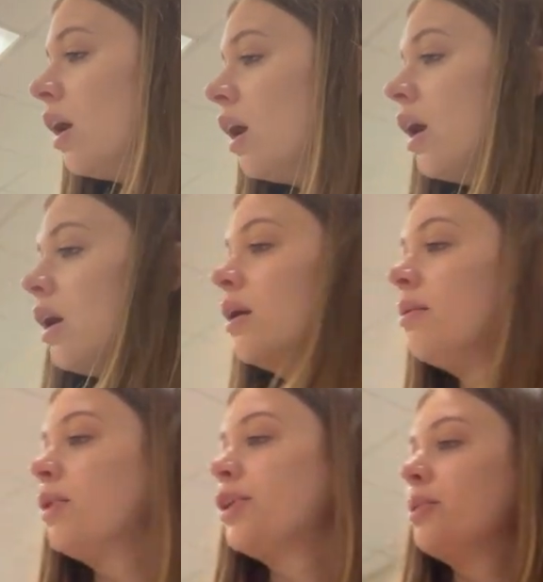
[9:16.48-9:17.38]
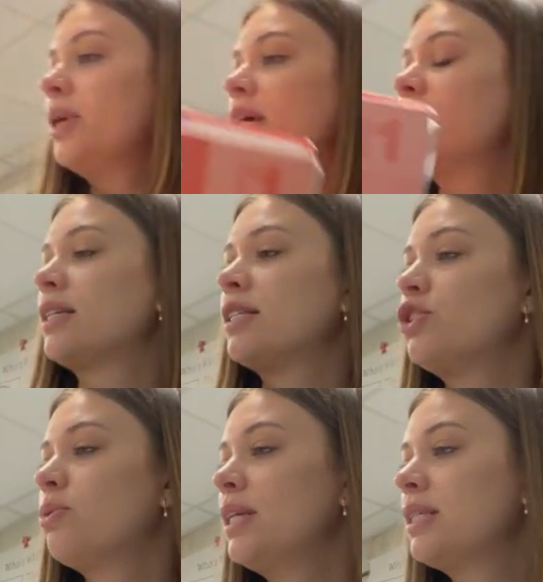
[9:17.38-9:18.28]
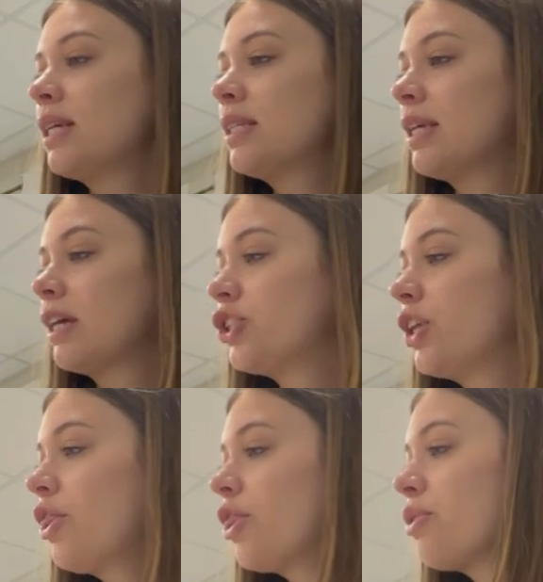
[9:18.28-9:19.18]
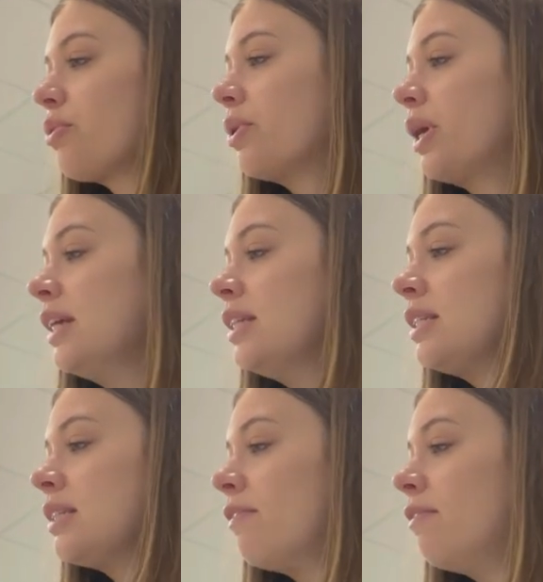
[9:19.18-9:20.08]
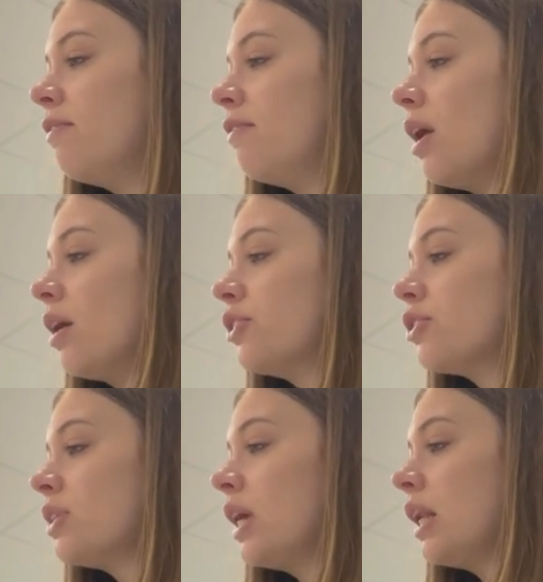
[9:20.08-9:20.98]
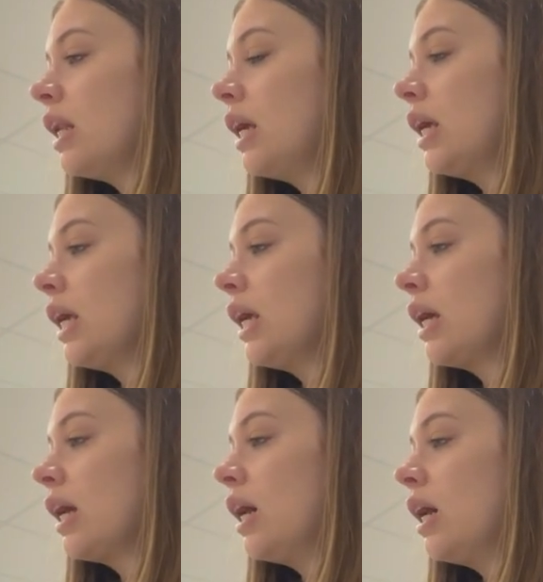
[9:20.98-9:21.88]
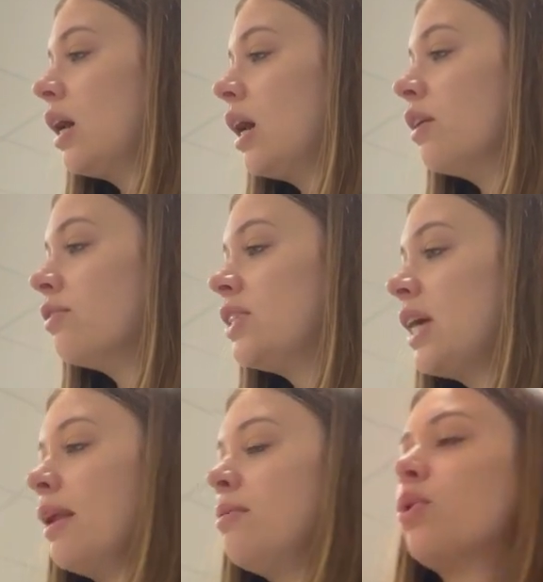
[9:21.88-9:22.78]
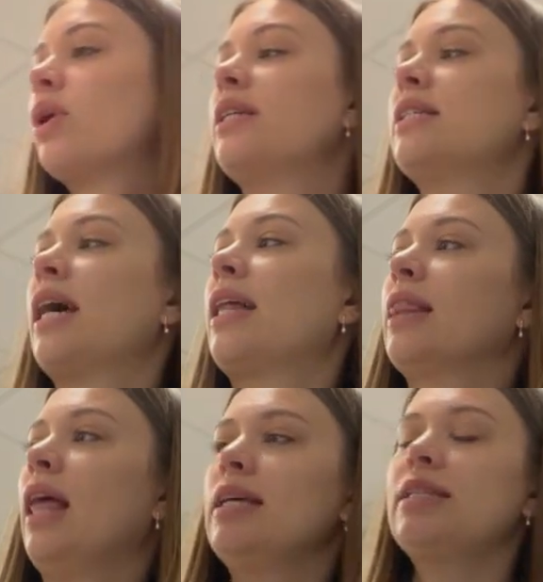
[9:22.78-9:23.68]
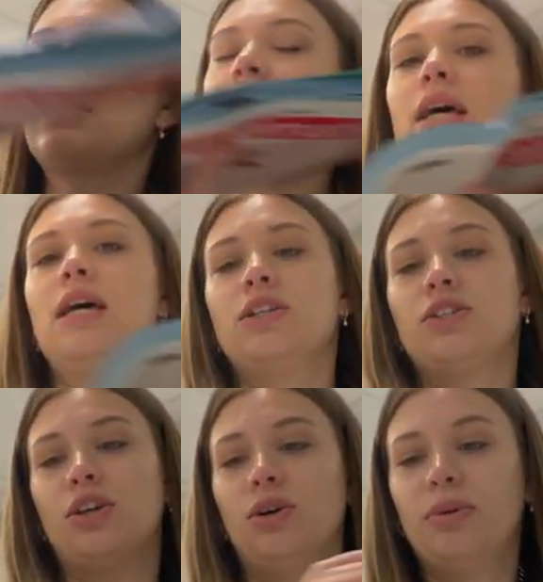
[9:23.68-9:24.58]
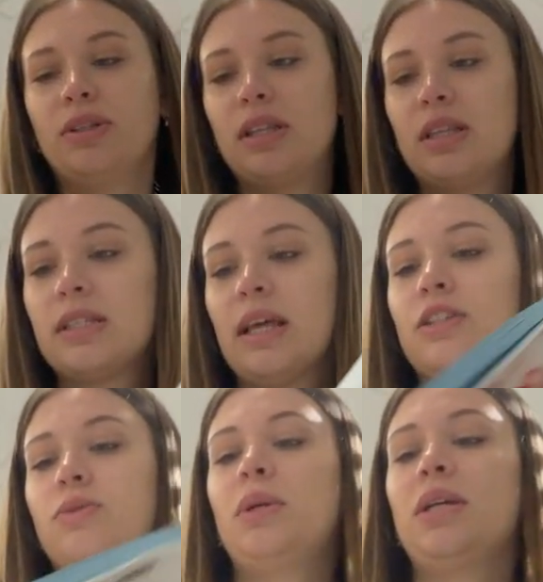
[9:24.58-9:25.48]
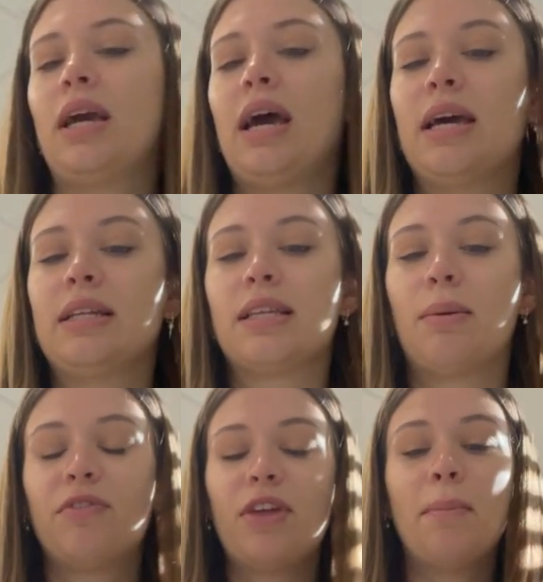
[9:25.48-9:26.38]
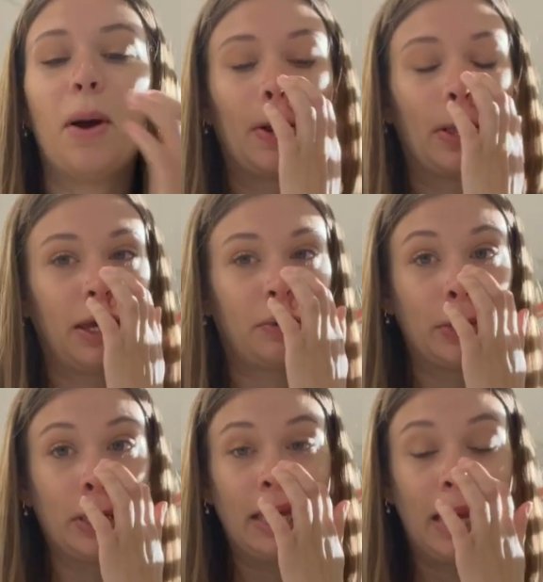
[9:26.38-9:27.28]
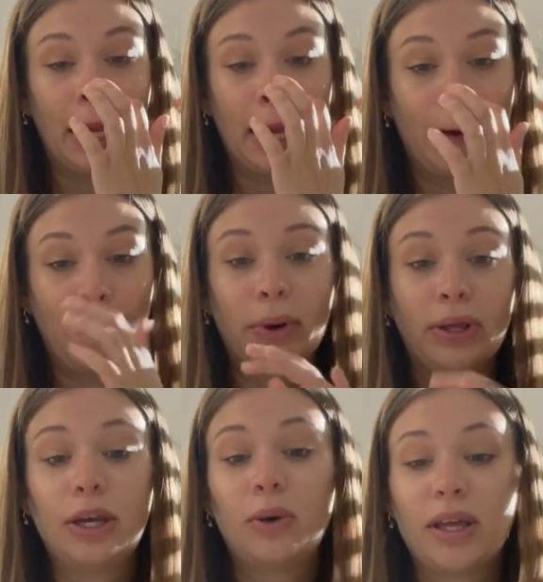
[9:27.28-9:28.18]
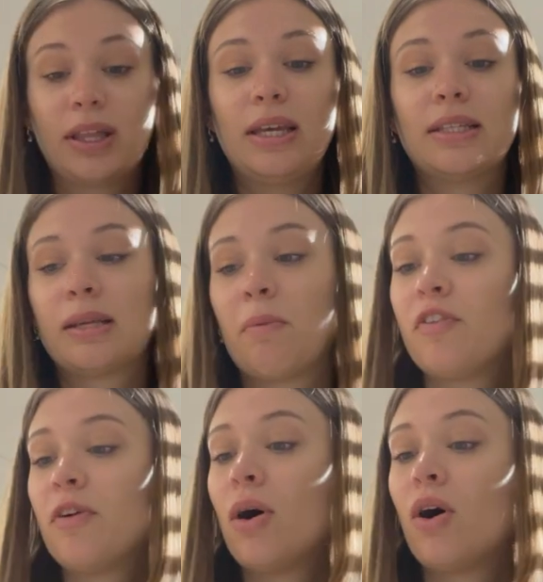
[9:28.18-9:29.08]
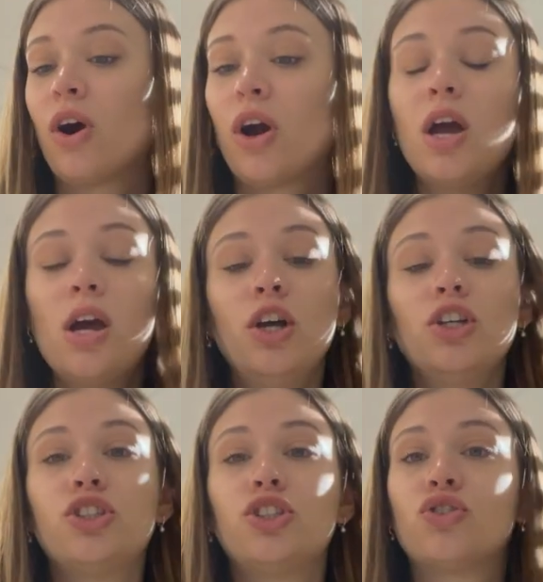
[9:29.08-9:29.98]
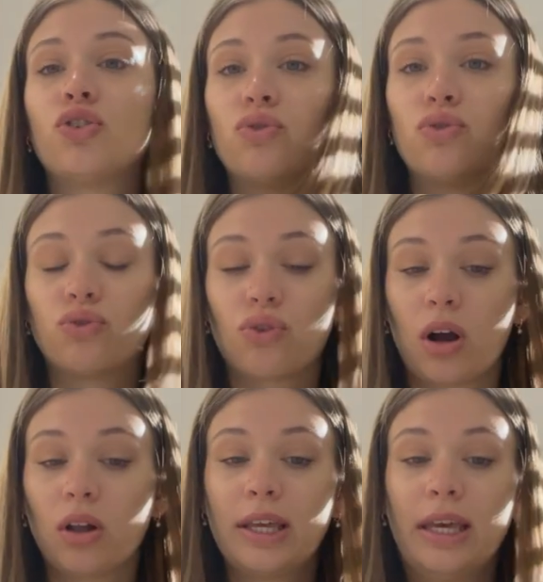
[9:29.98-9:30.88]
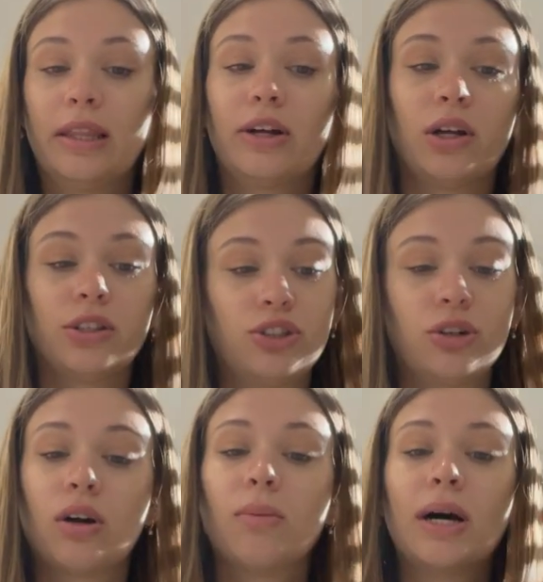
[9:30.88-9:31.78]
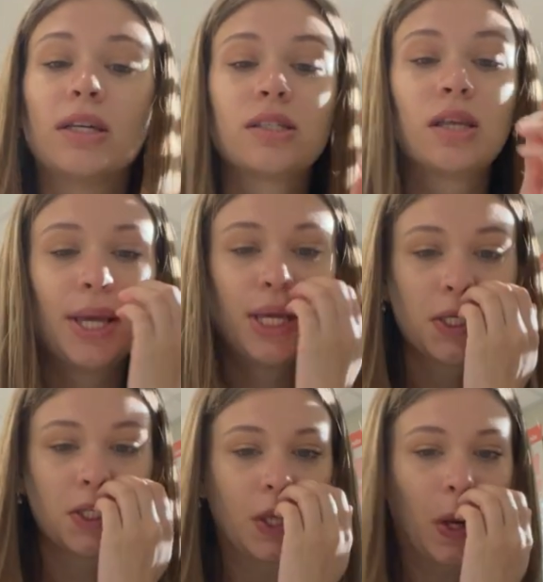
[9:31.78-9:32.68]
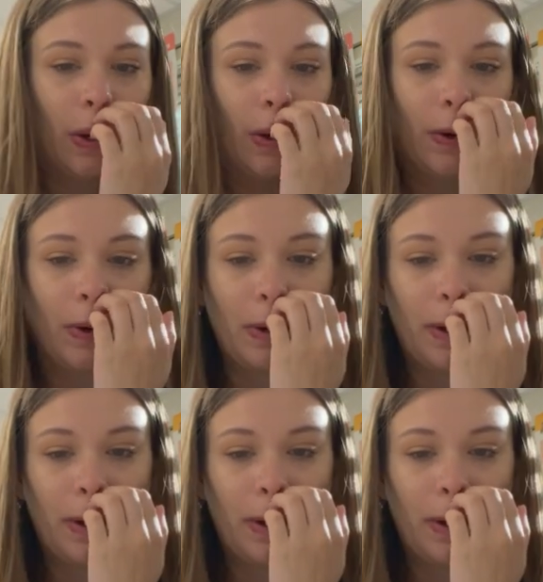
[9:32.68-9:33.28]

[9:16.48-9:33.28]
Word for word: Um, we're doing lesson 26, session three, of understanding of 10 more and 10 less. So we did this last week and some of them are like really getting it really quickly and some of them are struggling. They're on the struggle bus. So